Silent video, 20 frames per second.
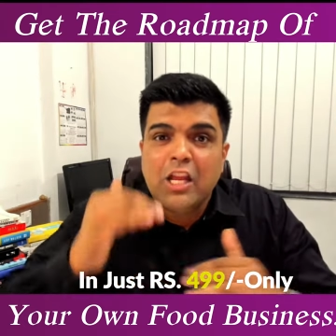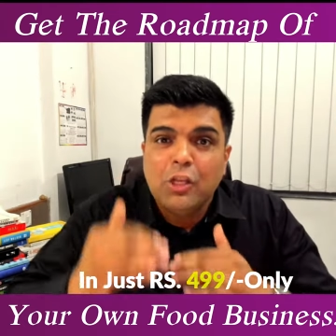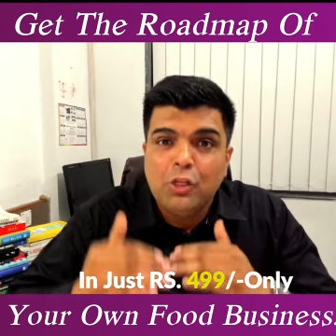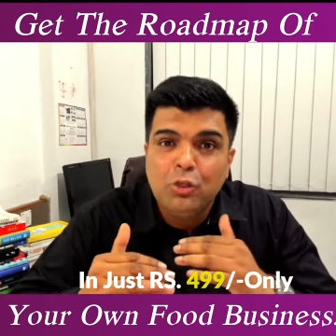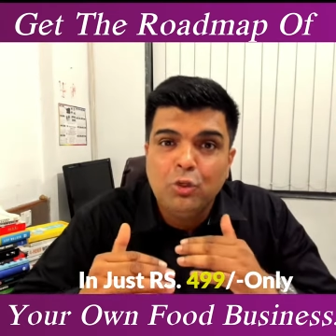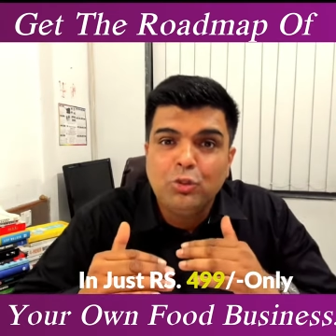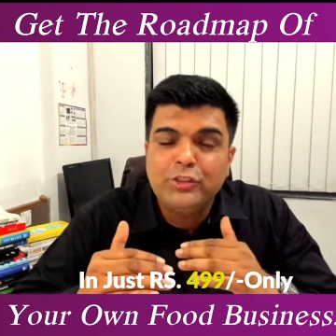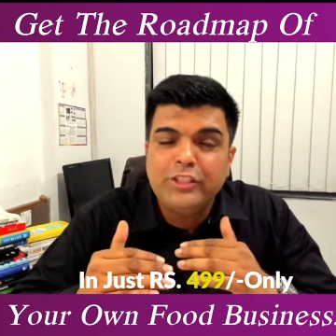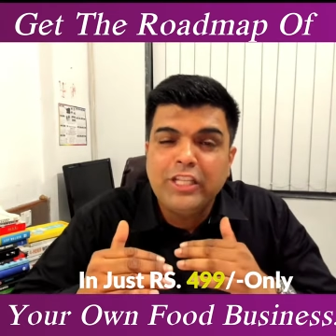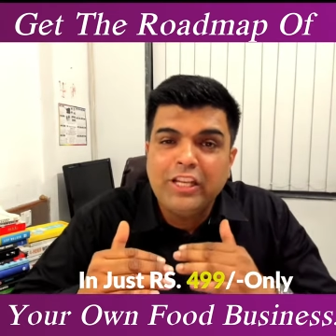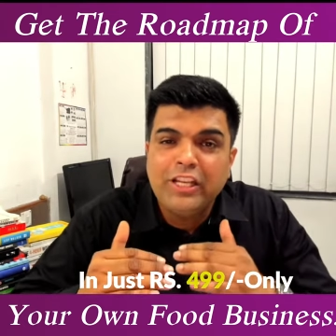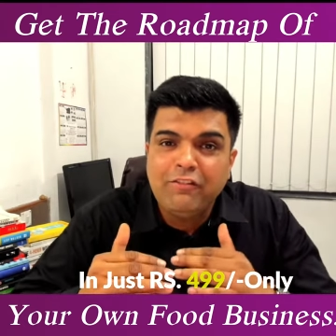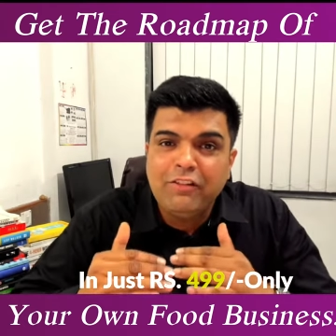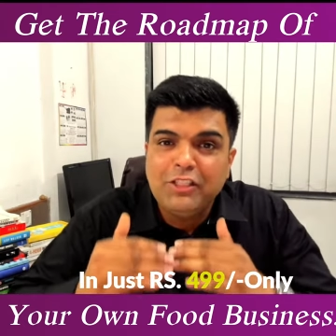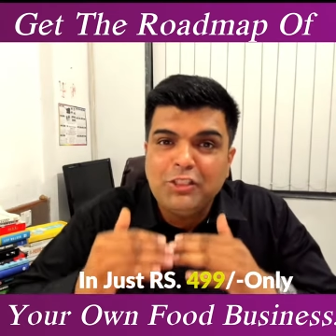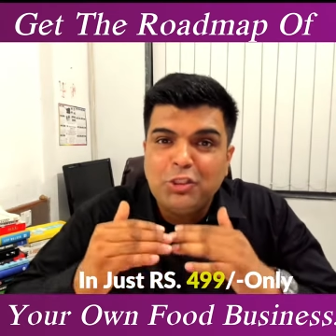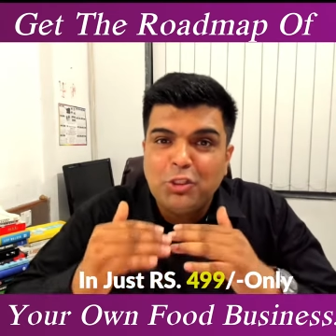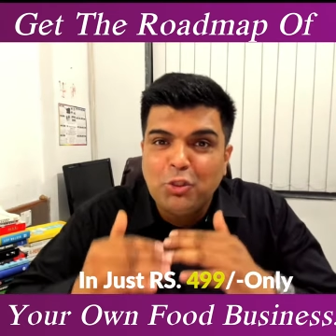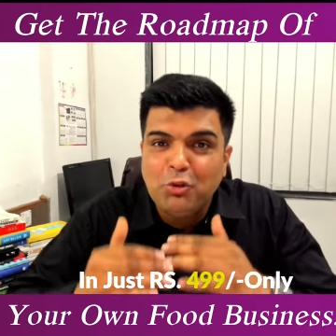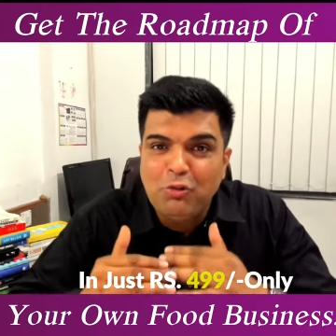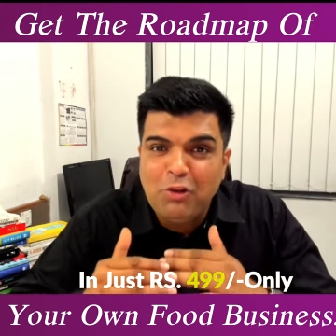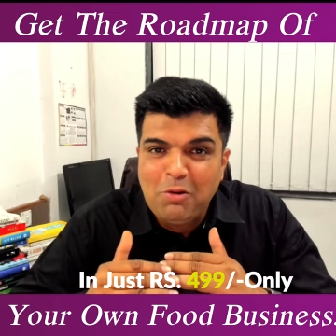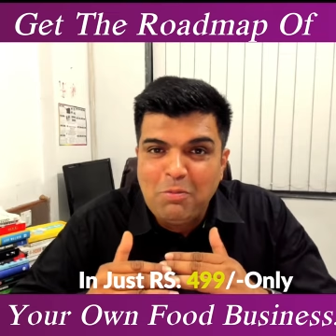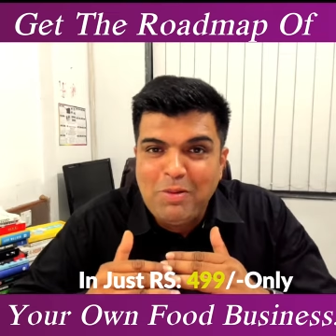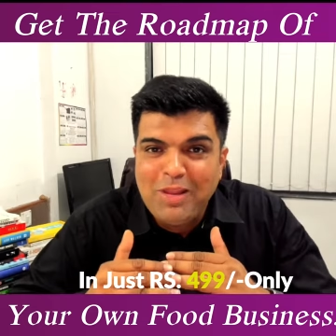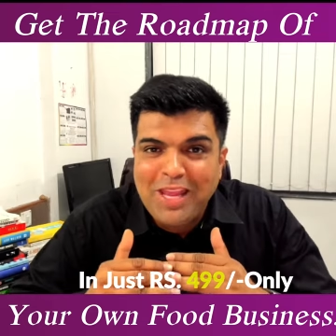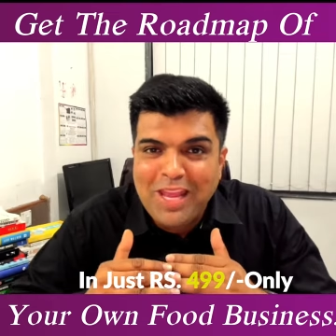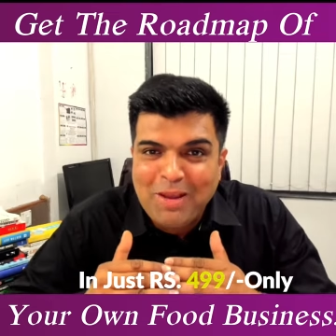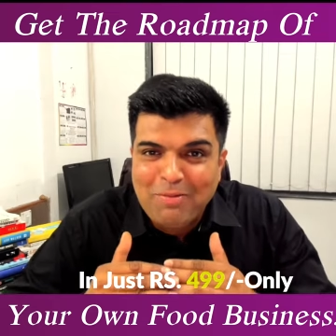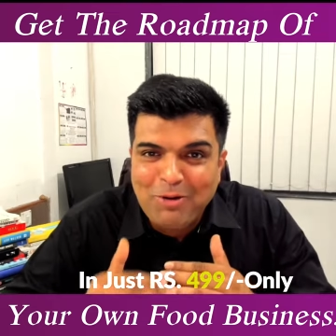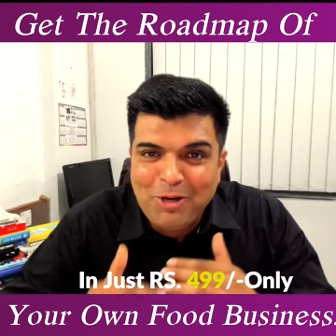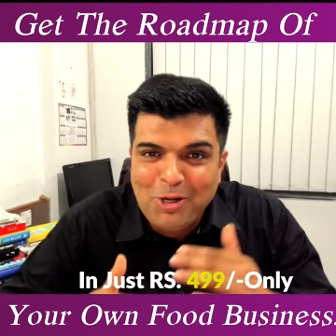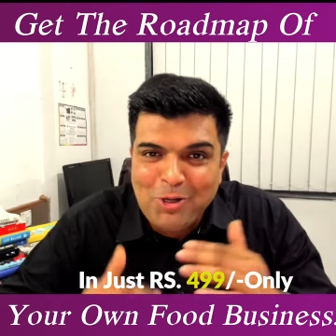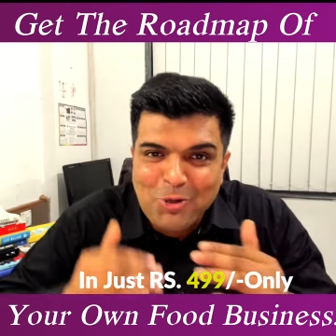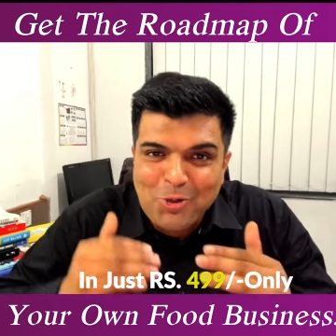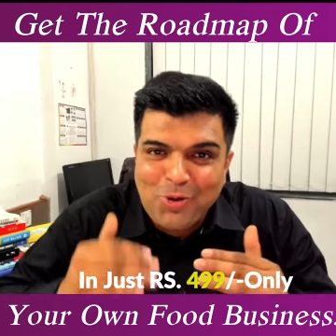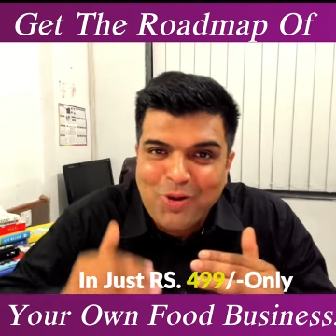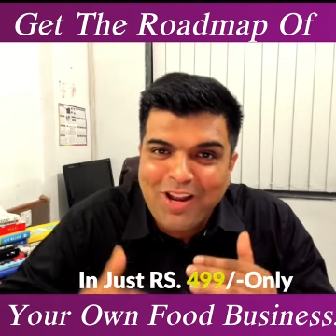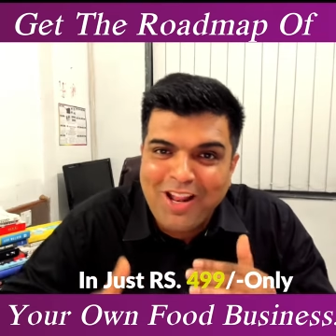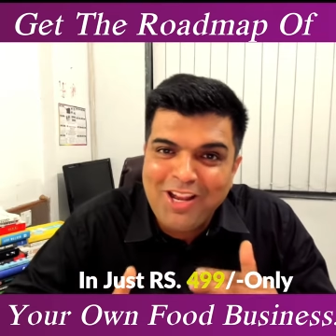using which you will be able
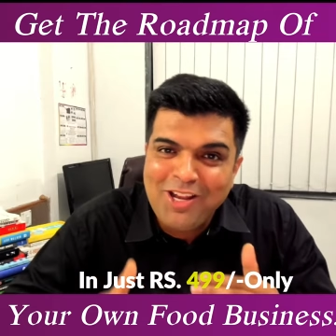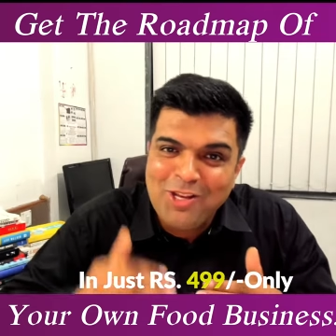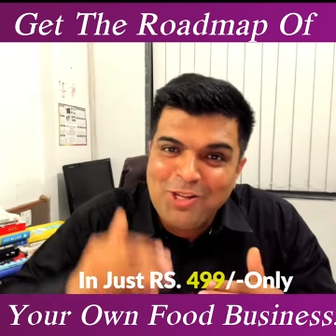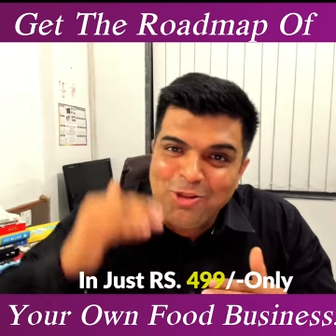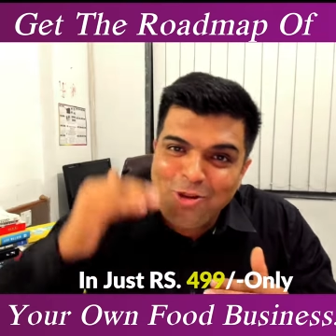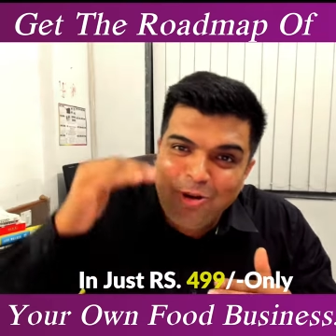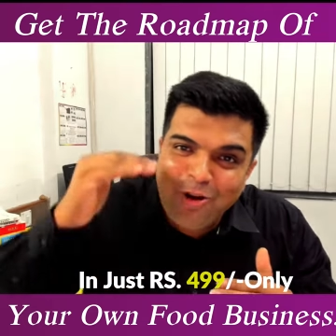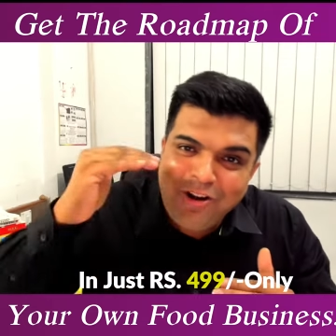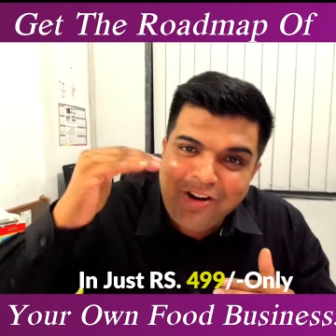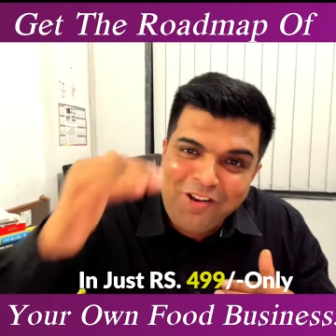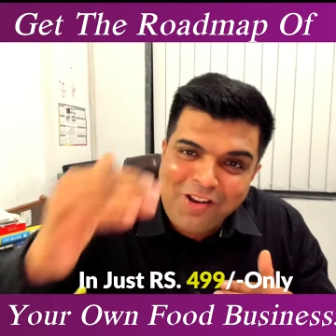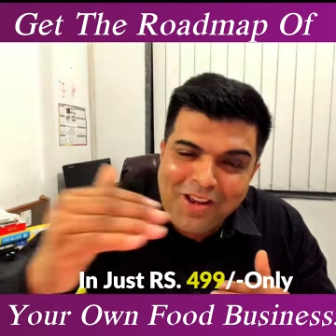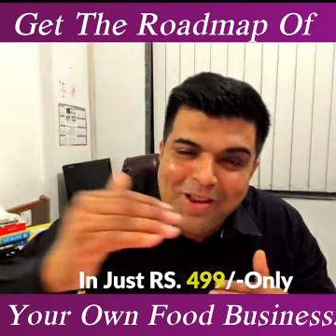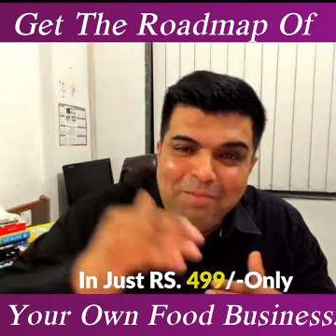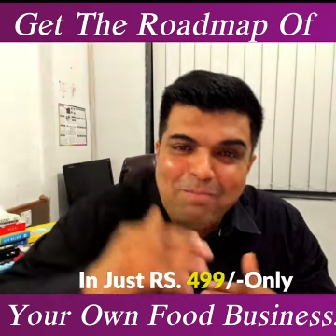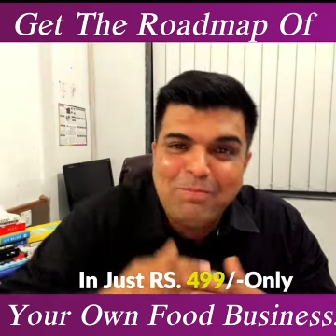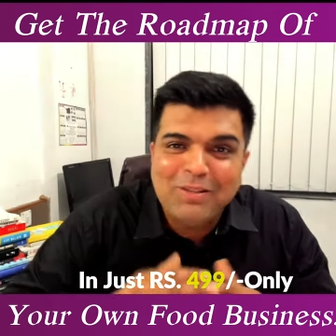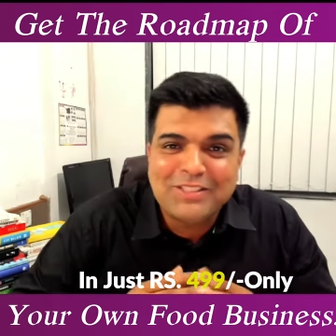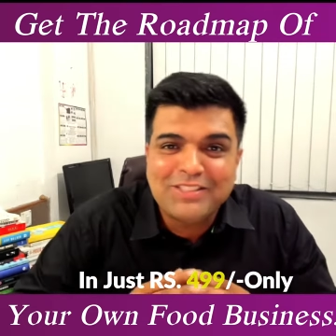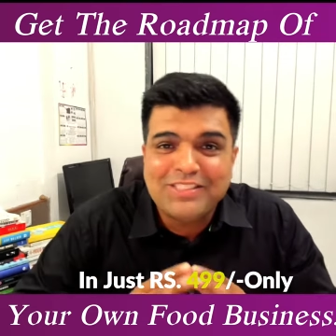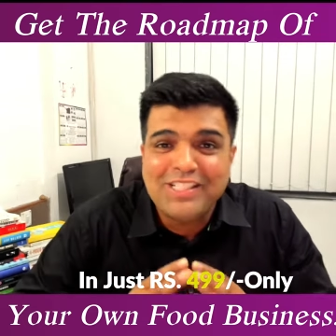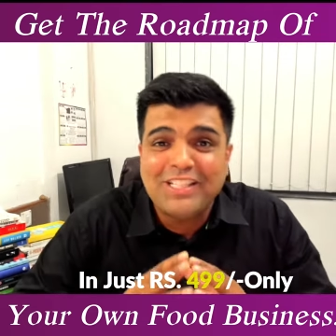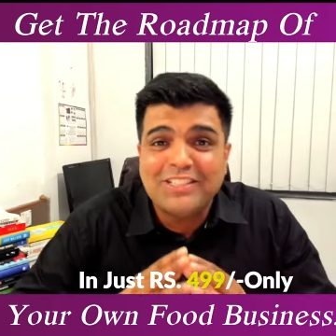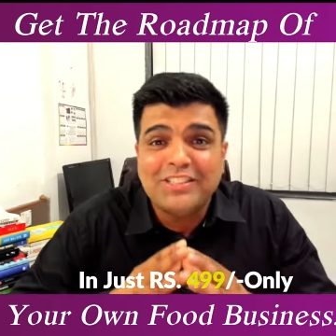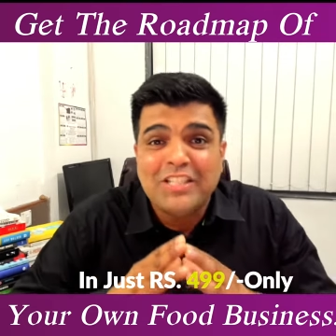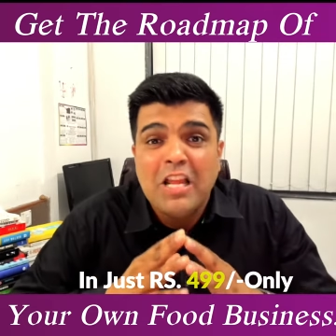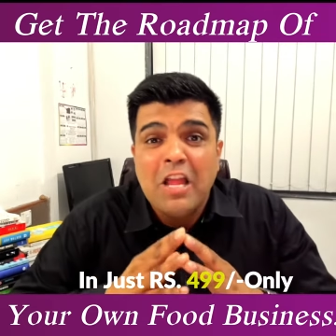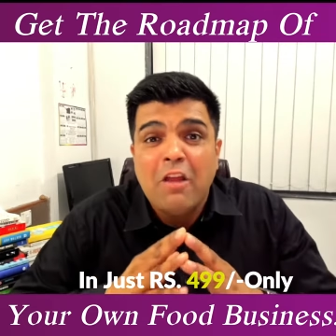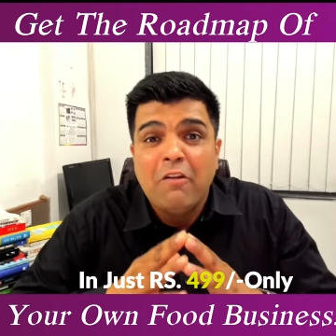to run your dream business